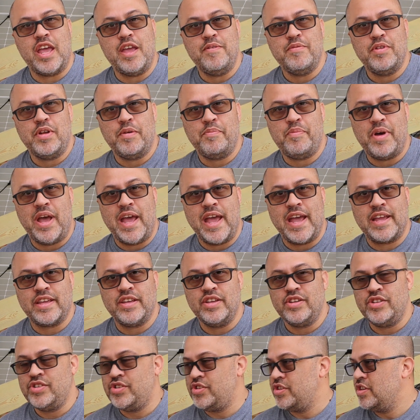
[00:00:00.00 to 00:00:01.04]
came in a
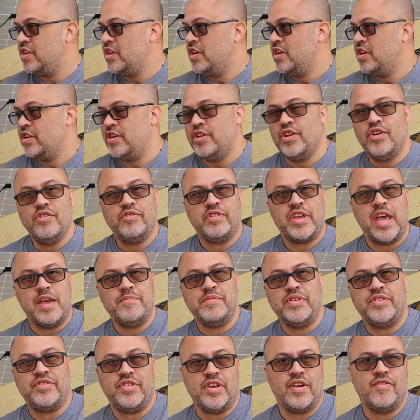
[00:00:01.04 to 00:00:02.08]
package, you know,
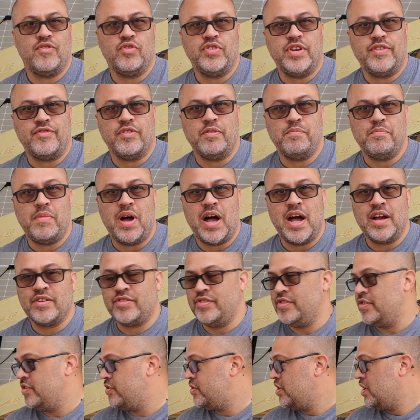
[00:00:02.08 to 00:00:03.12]
came in several different
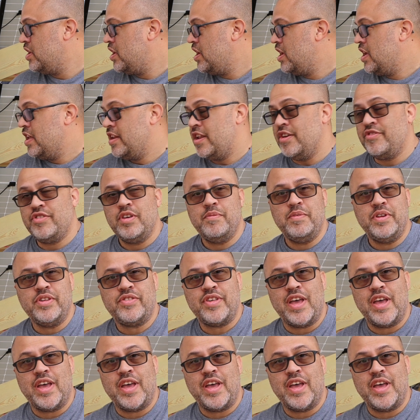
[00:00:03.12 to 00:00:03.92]
boxes. They sent me